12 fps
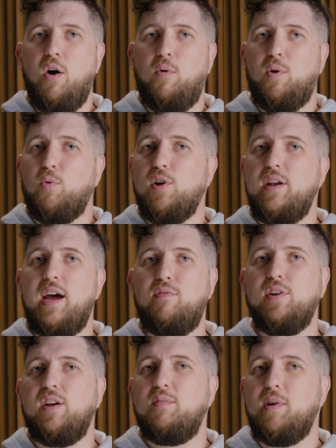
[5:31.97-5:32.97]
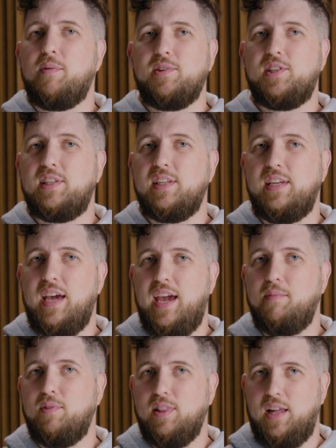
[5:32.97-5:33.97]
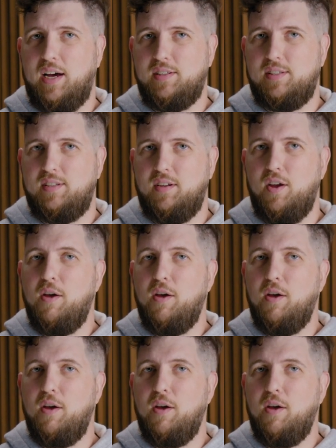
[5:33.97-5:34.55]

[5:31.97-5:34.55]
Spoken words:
where we're never going to be able to escape lust.